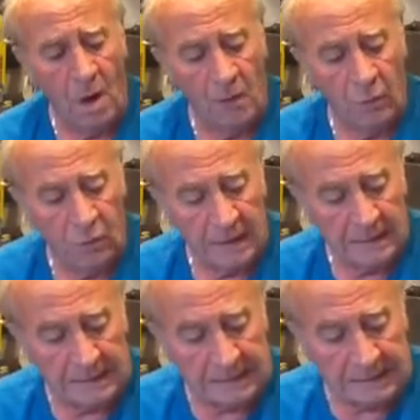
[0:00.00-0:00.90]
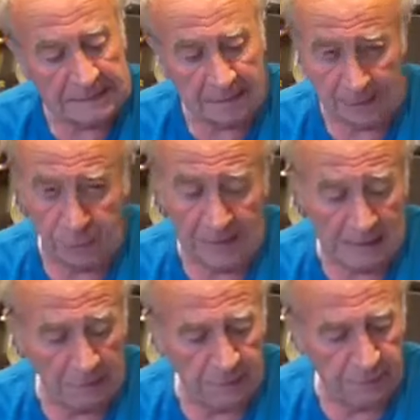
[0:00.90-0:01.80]
Roe Antler sticks.
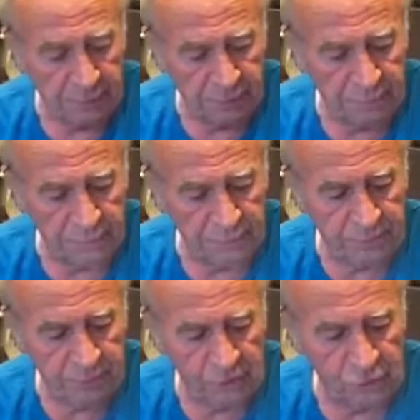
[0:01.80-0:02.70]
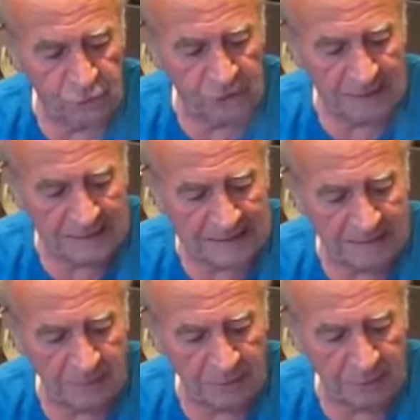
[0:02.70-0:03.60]
Not socially
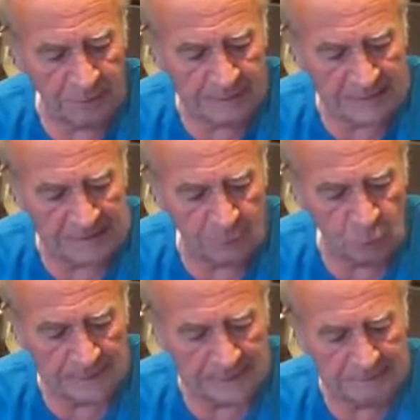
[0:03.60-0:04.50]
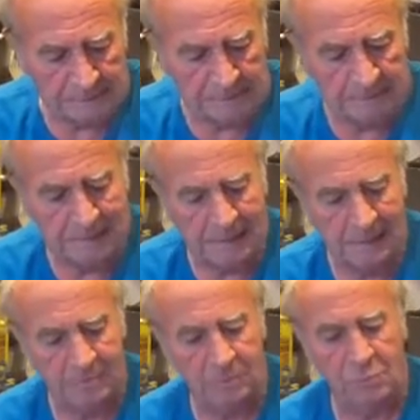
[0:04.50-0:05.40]
acceptable nowadays, smoking. A